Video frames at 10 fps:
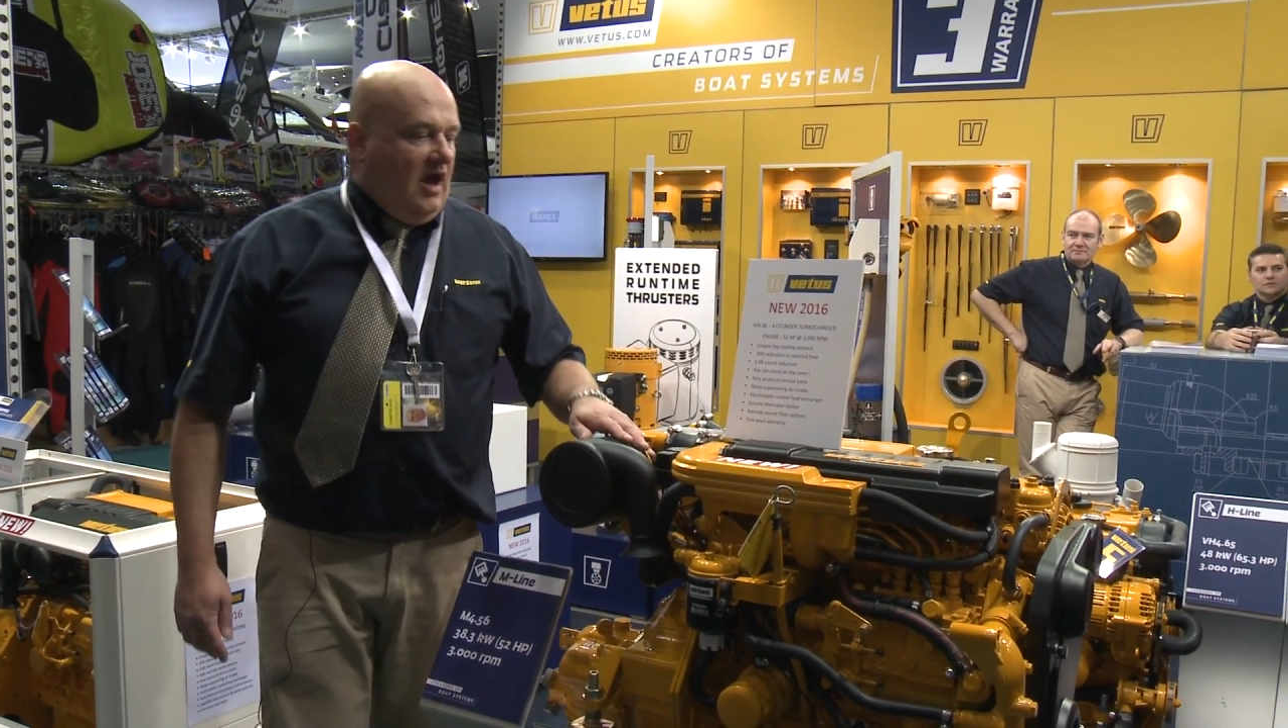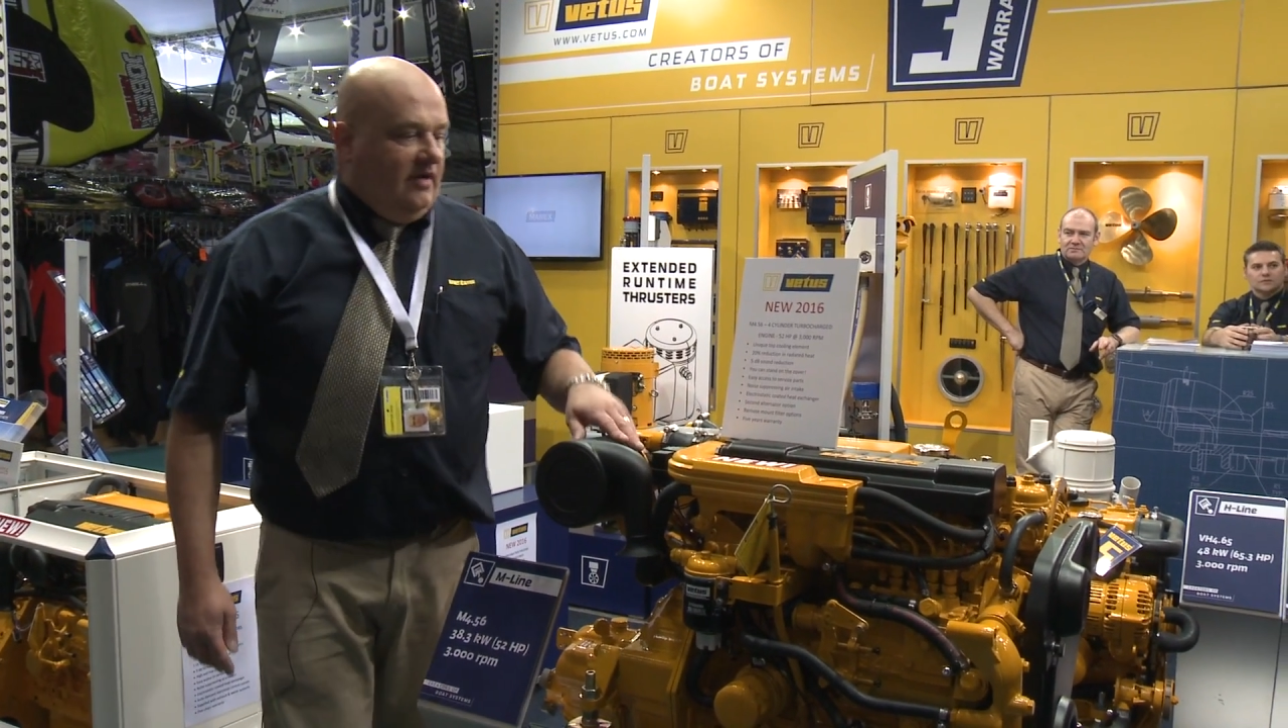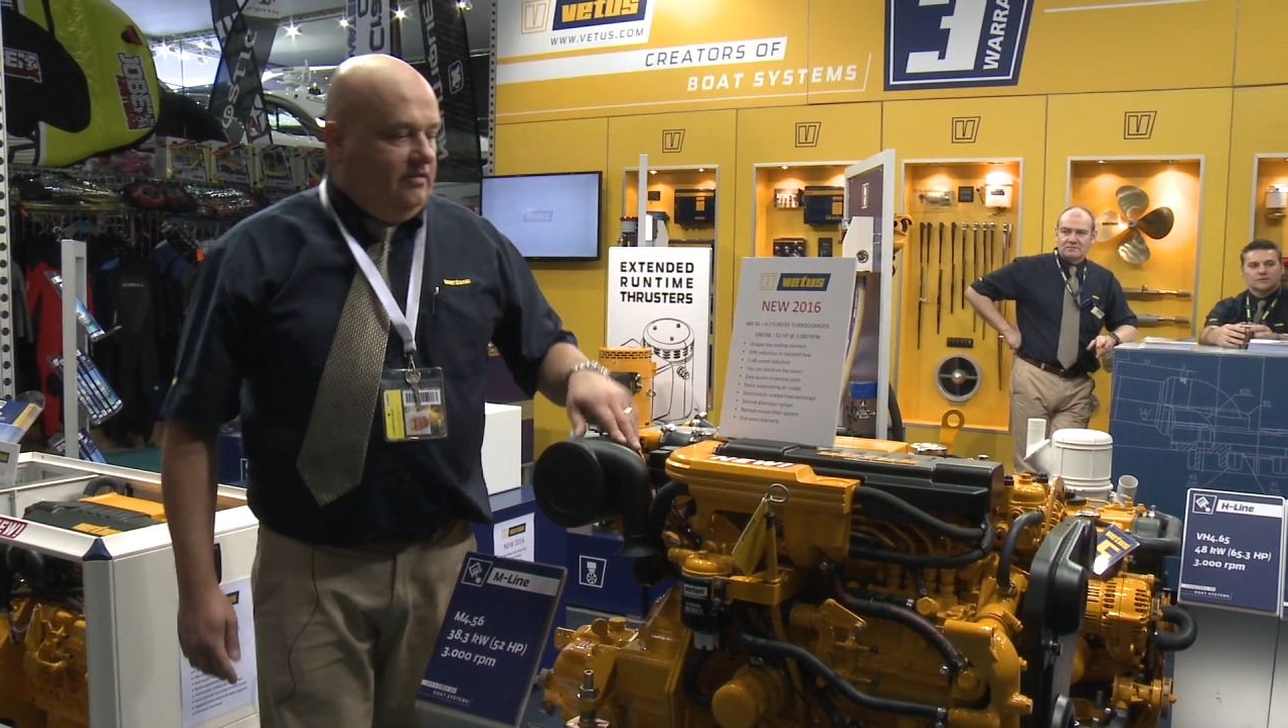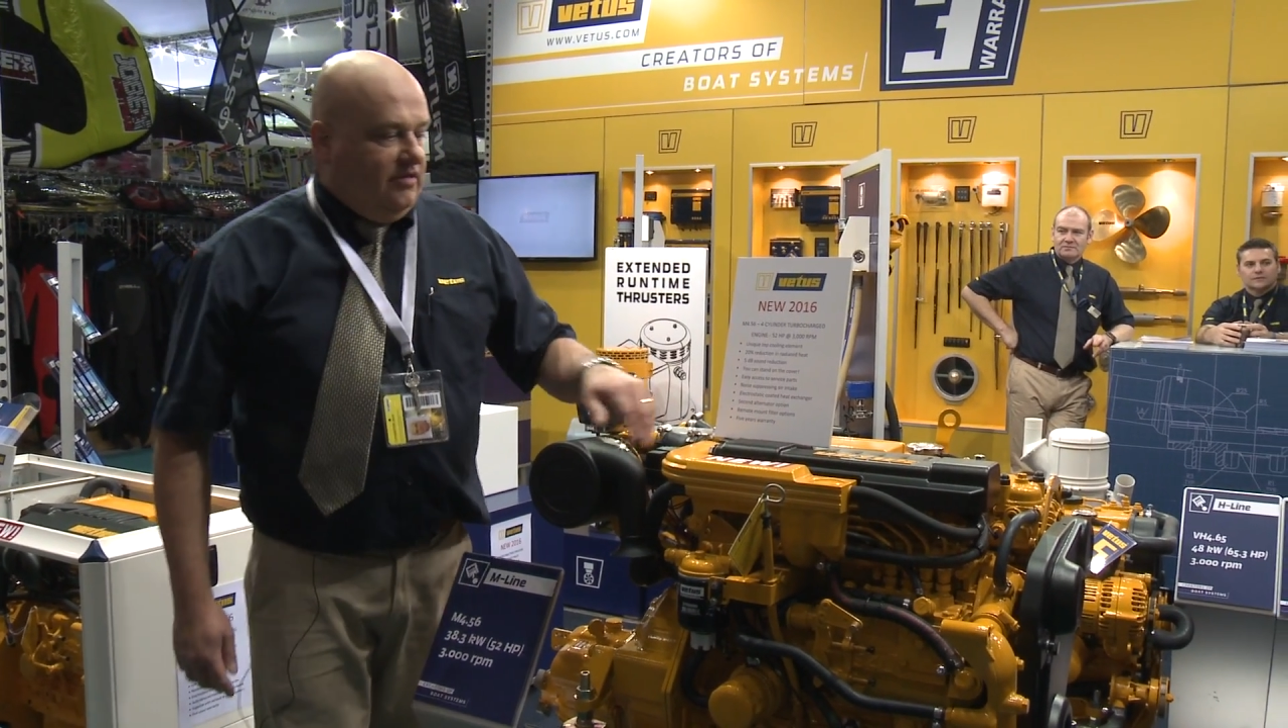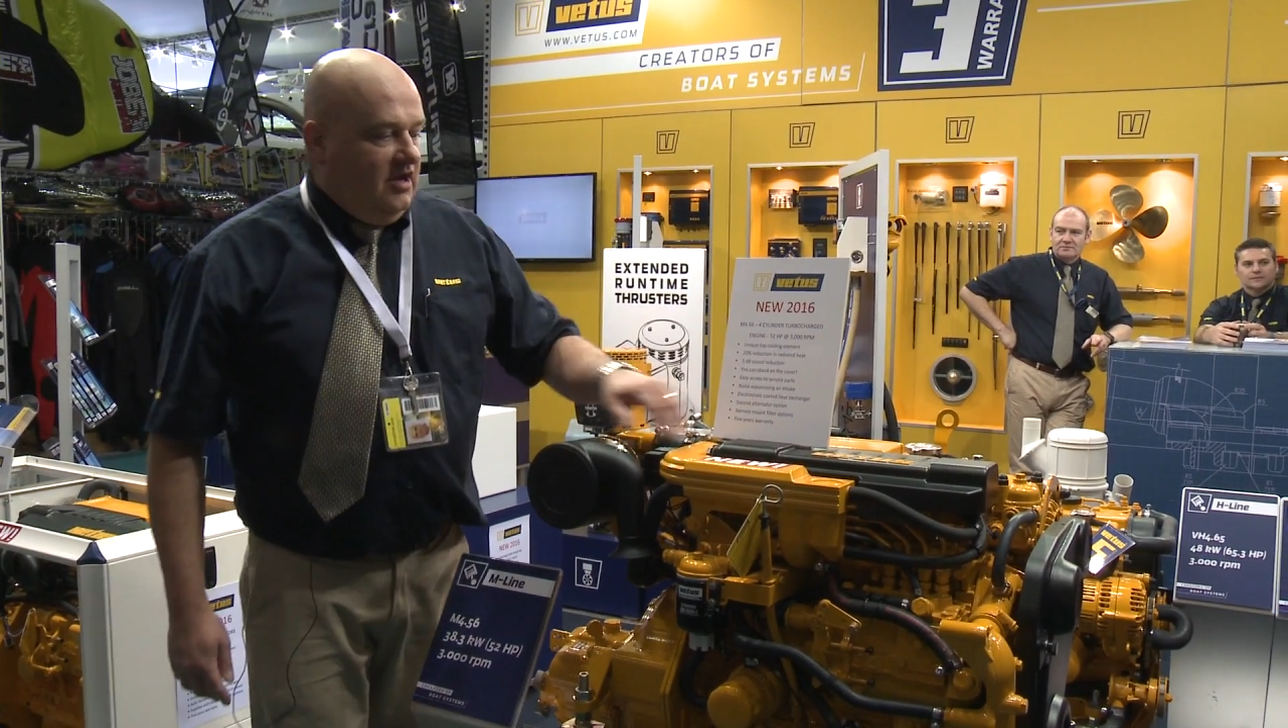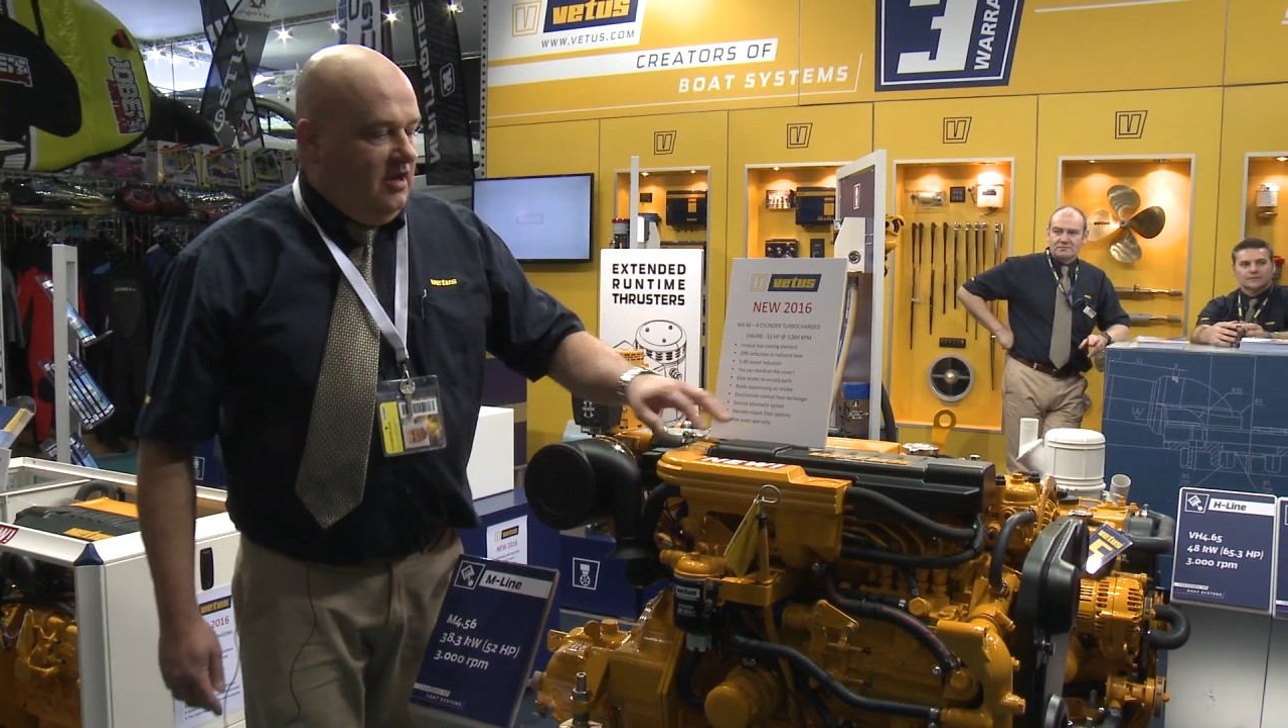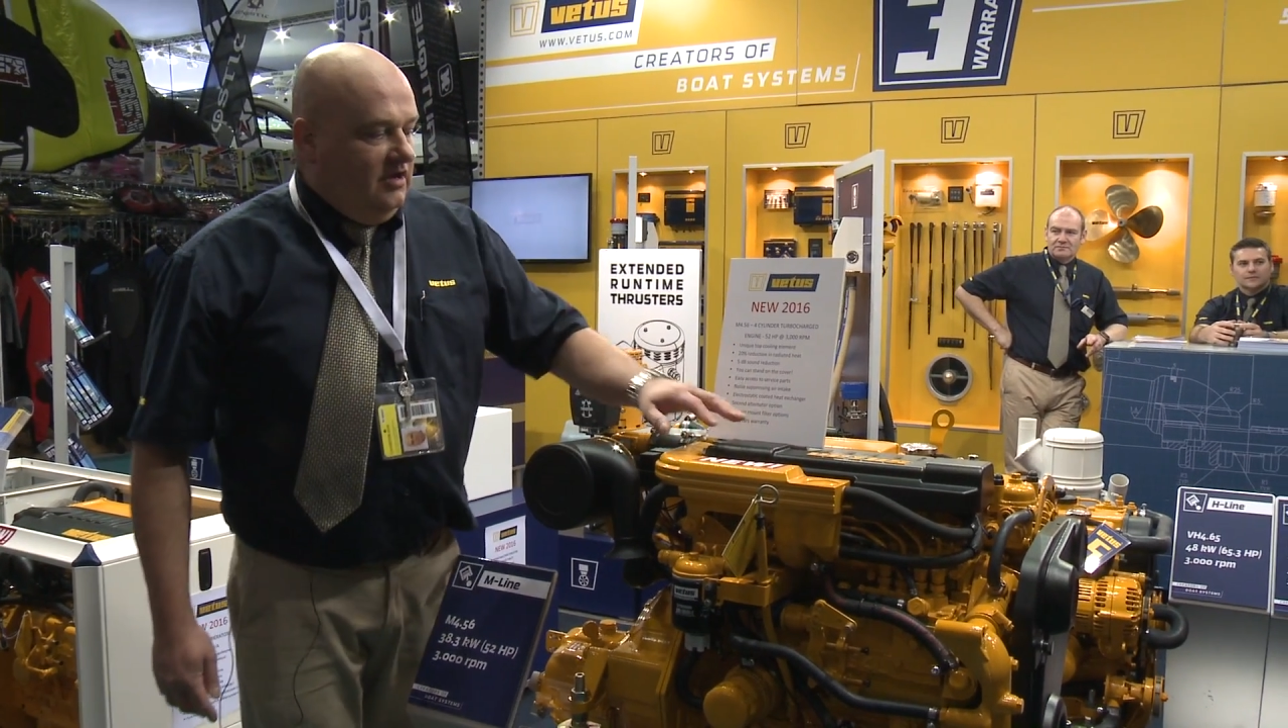and the